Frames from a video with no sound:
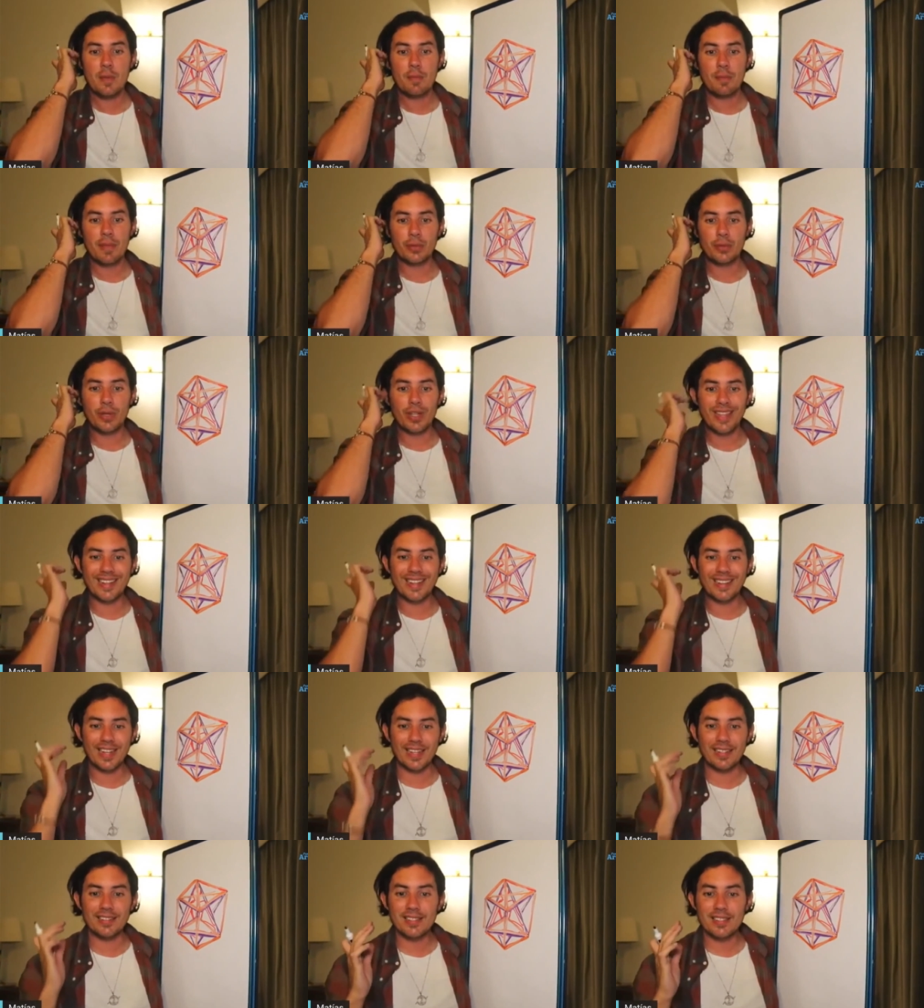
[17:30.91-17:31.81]
But what the
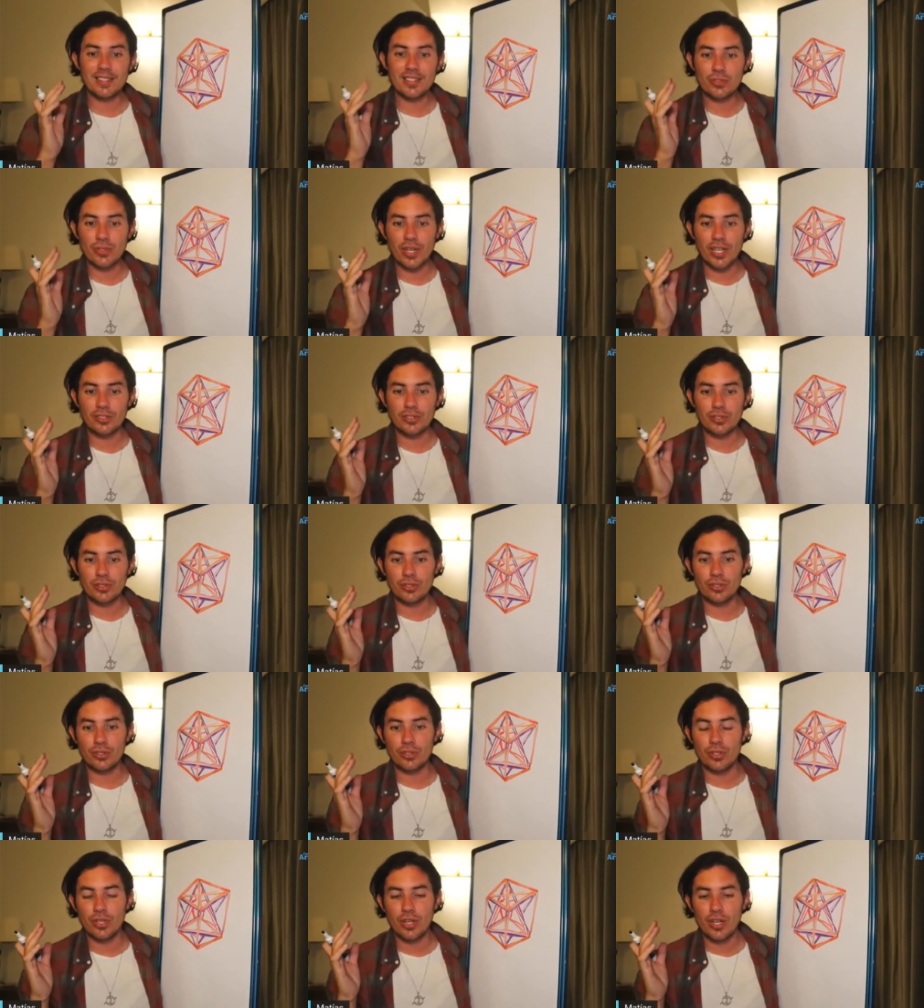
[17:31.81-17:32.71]
Atlanteans tried to
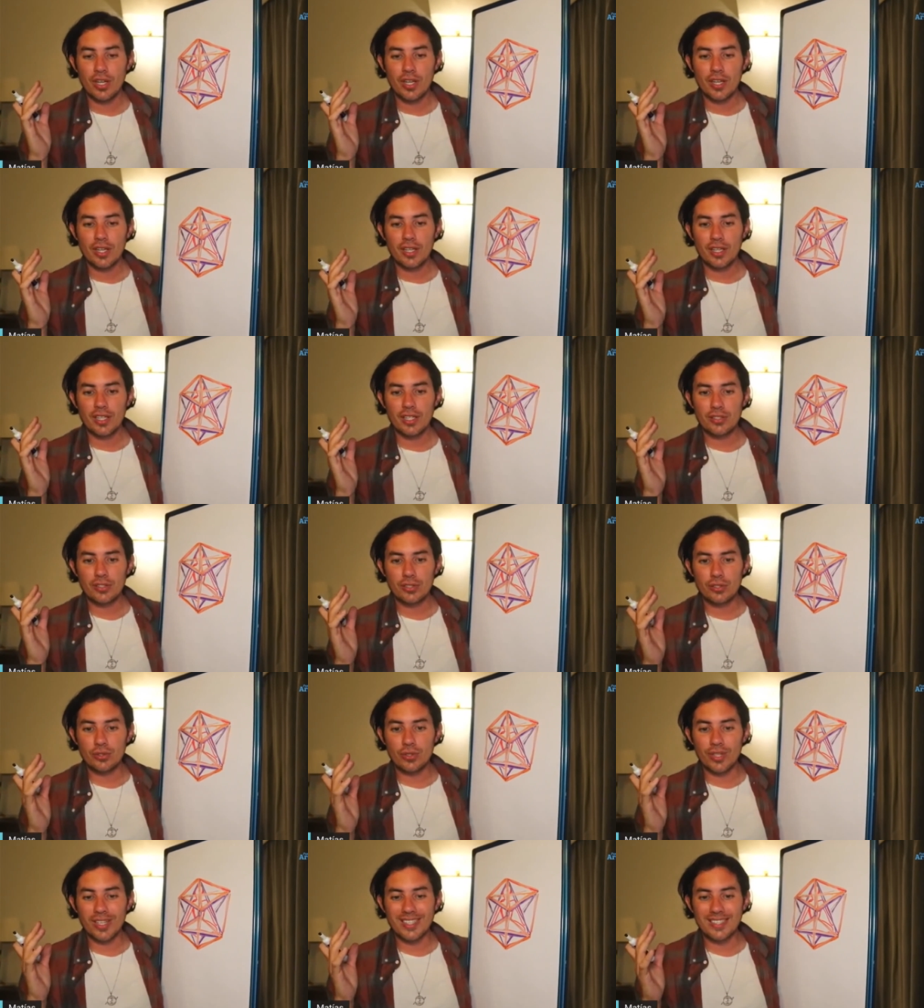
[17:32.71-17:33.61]
do is to
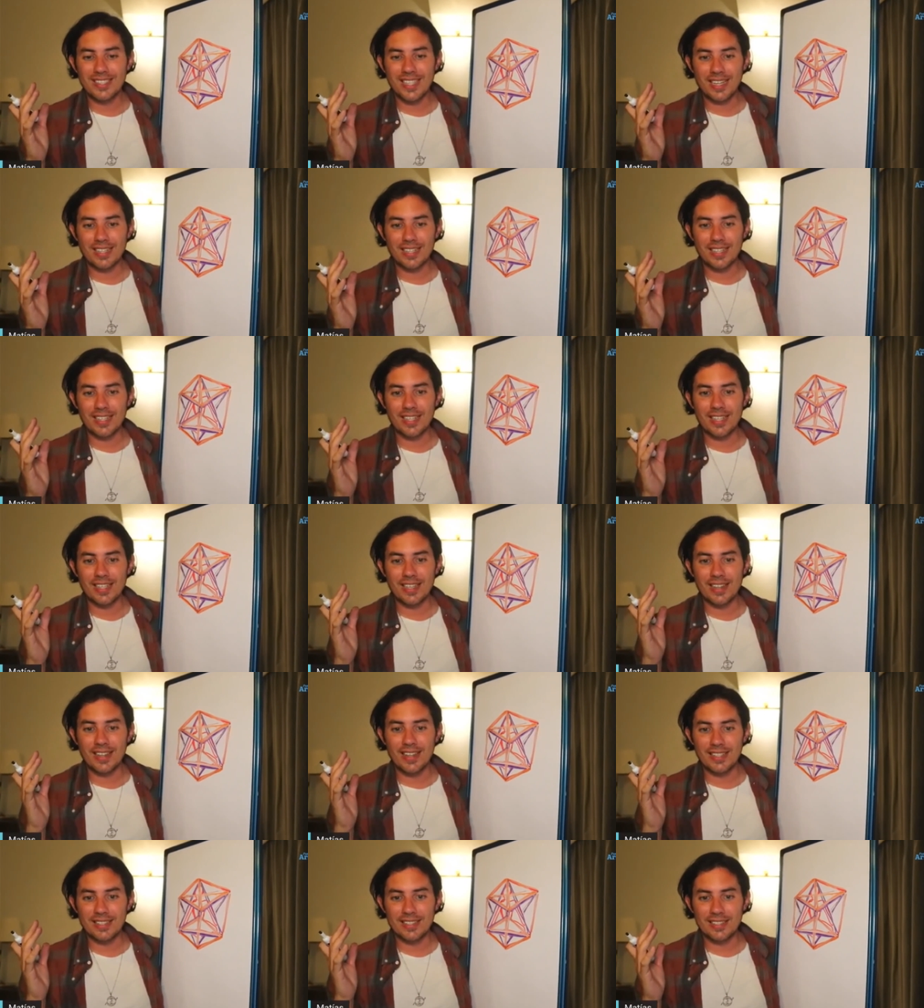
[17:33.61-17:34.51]
do exactly
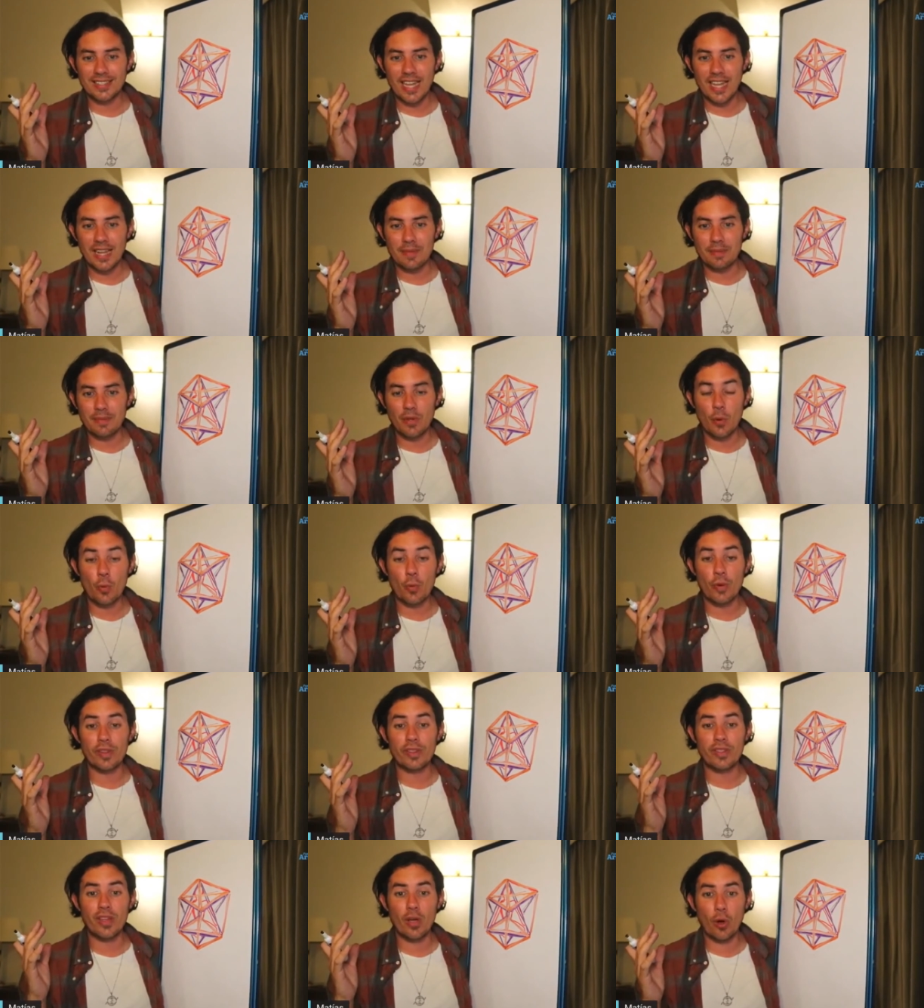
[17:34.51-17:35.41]
the same
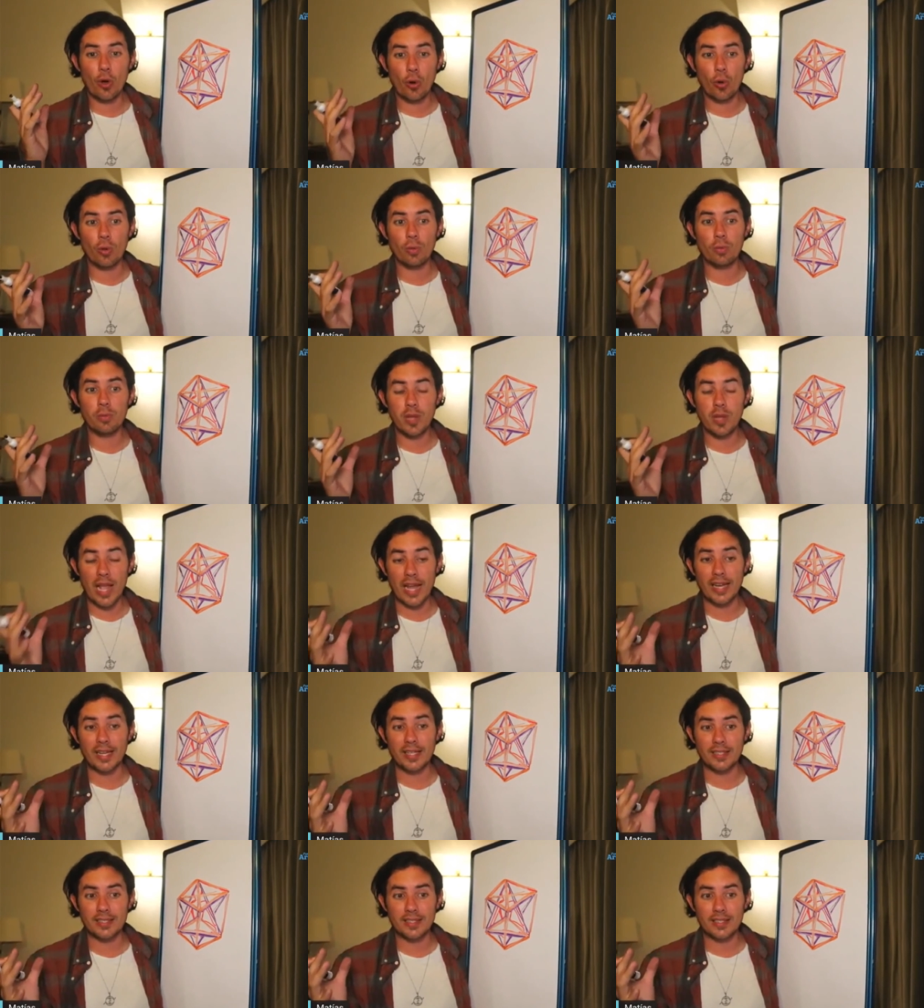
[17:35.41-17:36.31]
with the whole
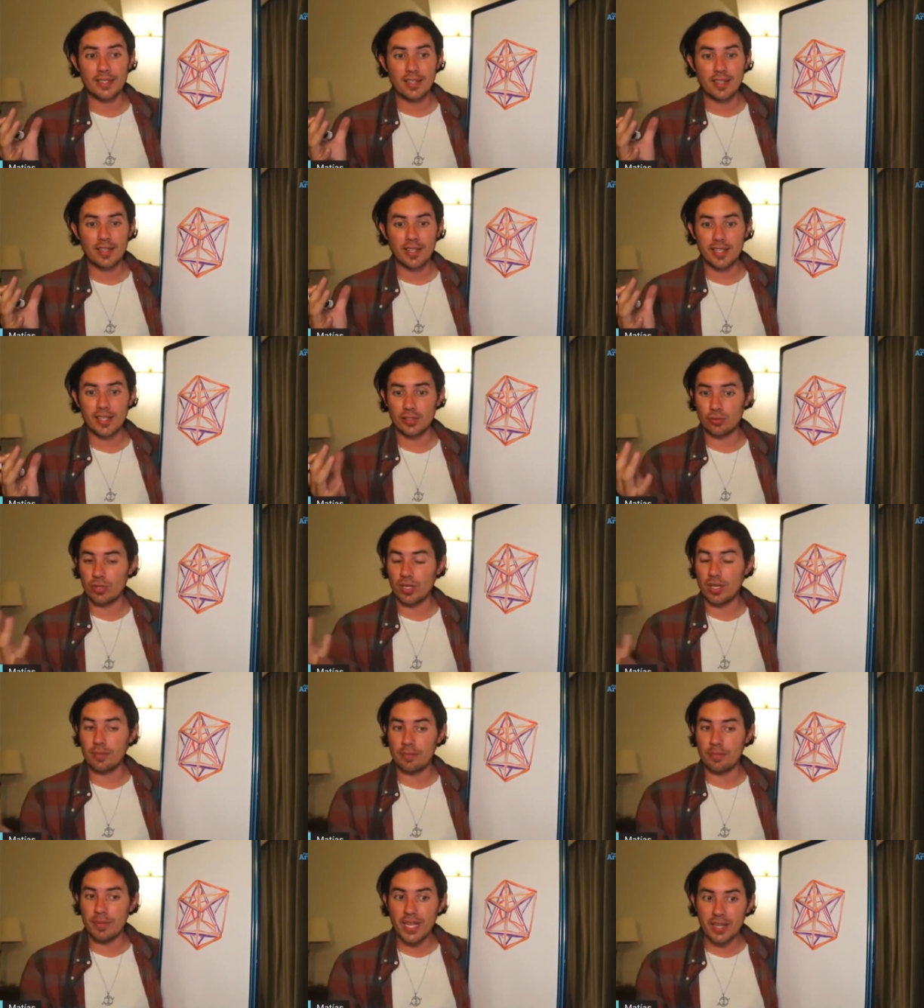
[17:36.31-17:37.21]
planet. It's
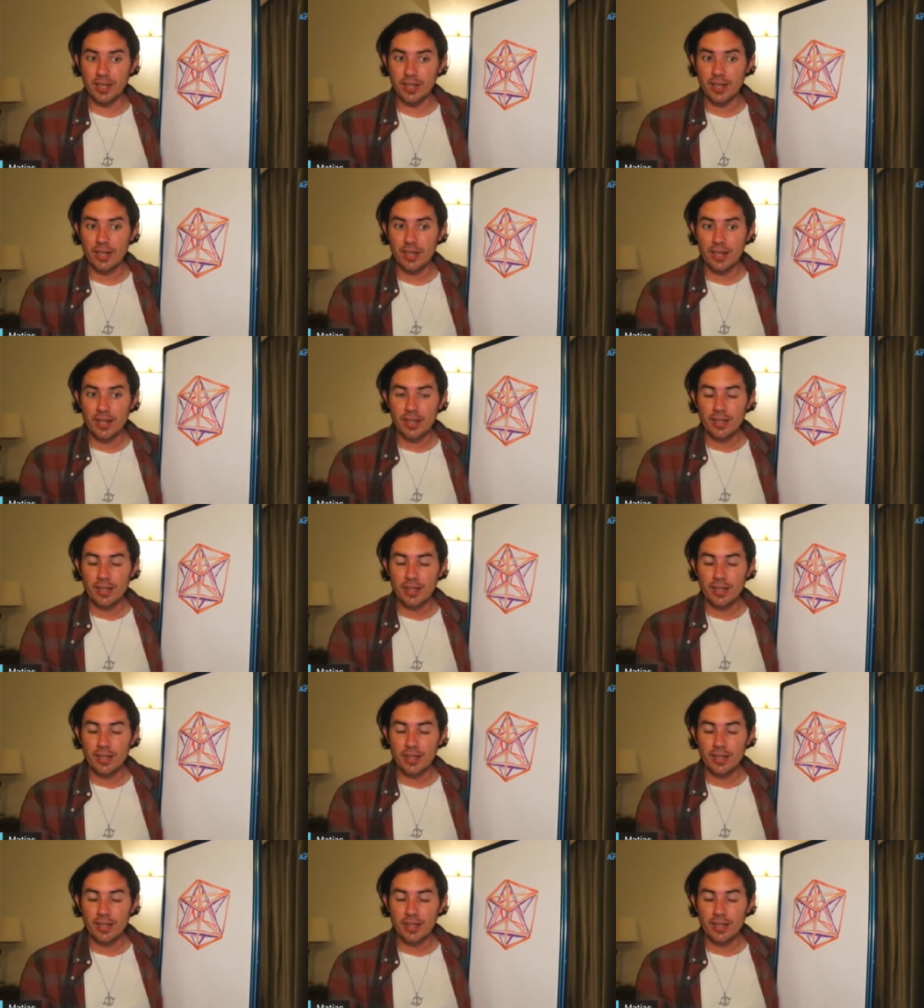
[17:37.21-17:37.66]
really big.